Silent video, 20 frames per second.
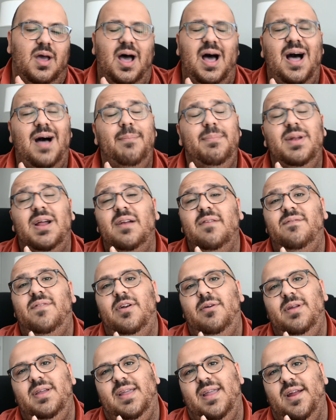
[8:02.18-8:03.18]
not
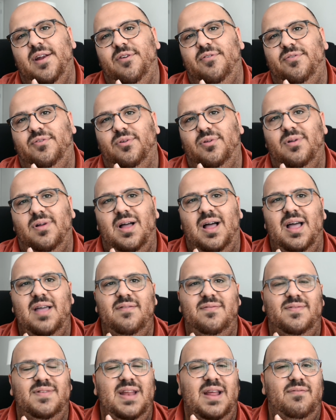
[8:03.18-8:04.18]
very careful.
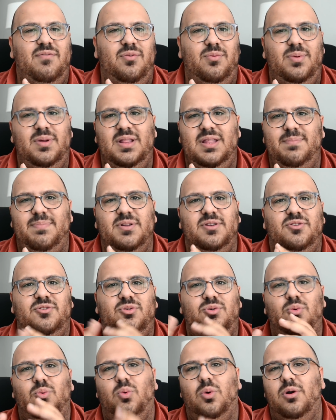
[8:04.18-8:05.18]
I've never really been
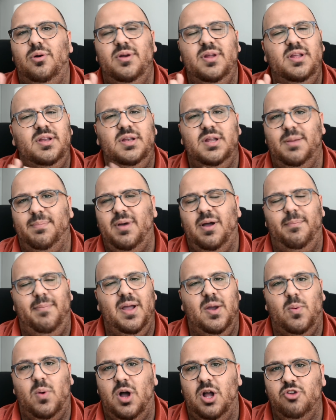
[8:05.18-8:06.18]
too worried about
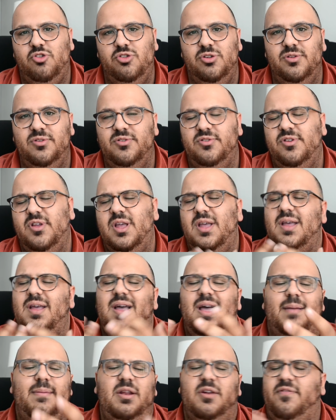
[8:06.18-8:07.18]
my watches.
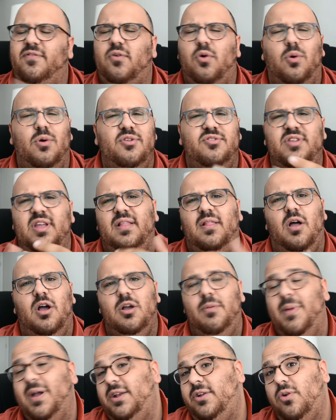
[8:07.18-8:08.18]
I mean, of course, I
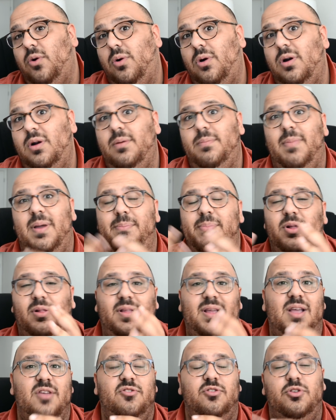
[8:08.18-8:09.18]
lock my door. My
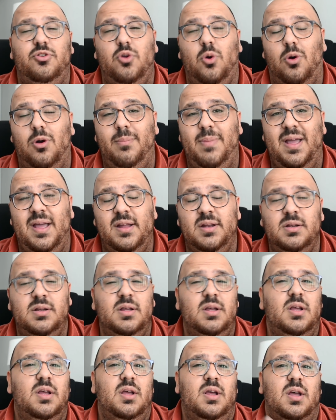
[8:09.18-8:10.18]
building has a doorman
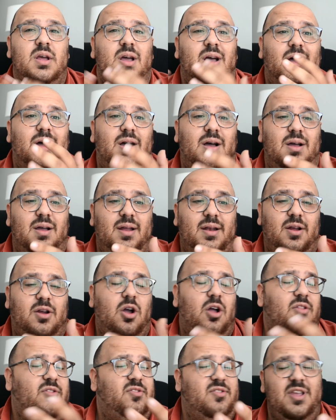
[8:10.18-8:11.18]
and a
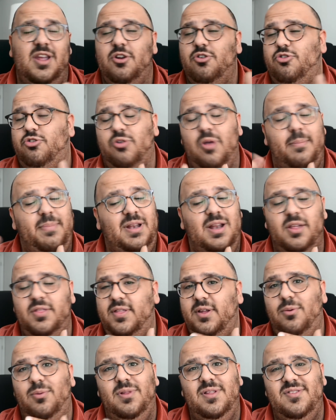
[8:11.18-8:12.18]
concierge, so
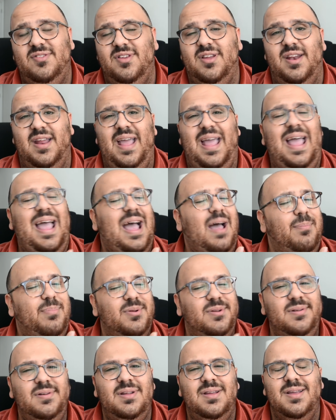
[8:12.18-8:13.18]
nothing really is going to
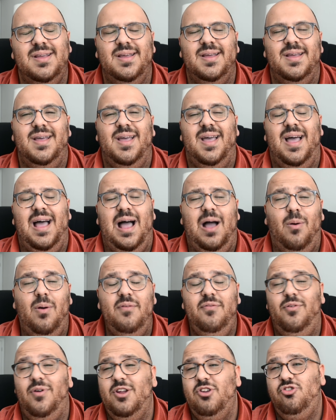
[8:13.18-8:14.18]
happen.
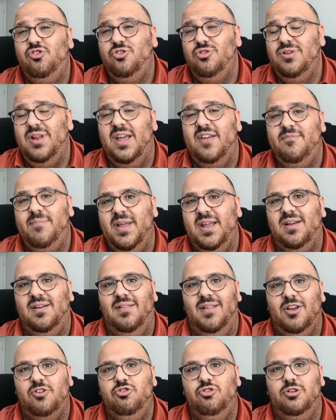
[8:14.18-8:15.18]
However, I should have my
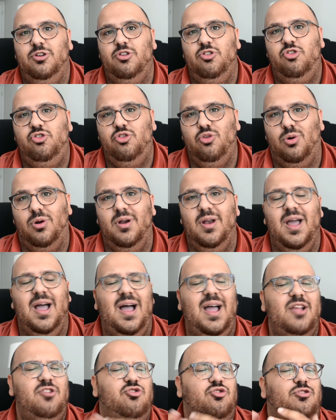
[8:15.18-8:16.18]
collection insured.
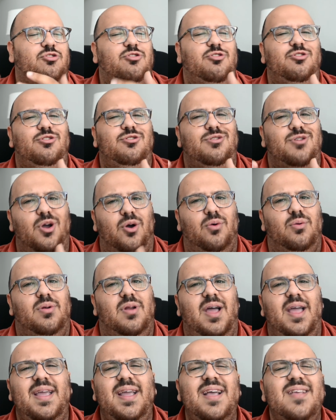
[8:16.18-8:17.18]
I just don't.
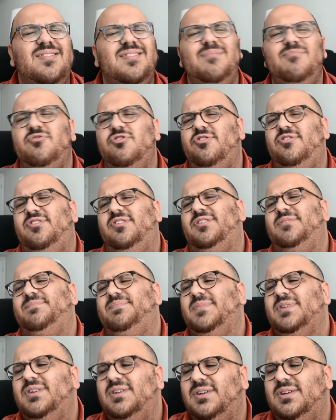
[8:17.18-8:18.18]
I guess I'm just
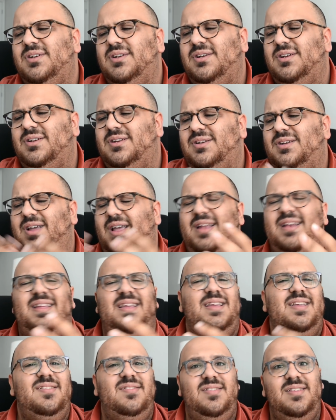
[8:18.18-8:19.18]
an
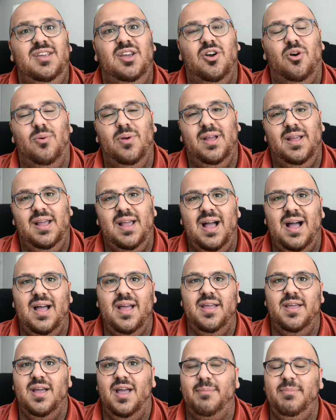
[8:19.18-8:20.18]
easygoing
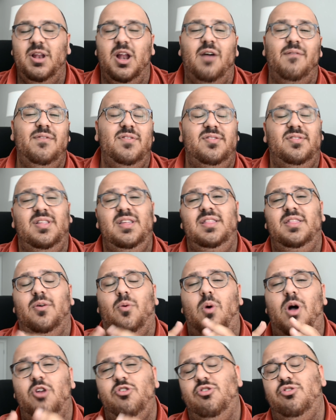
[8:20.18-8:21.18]
guy. I mean, obviously, the
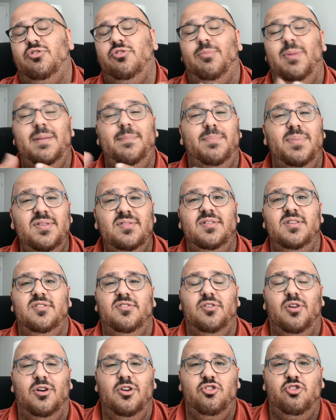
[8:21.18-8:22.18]
watches for my
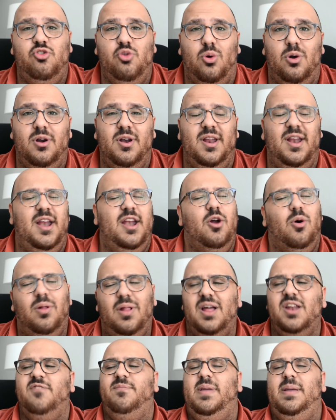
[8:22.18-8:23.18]
business are insured, and I know a
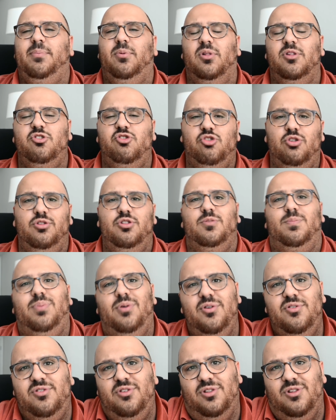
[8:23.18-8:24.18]
lot of people insure their
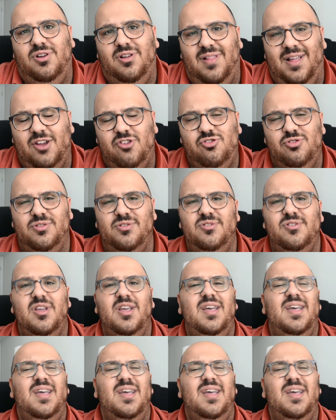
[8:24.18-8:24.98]
personal collections,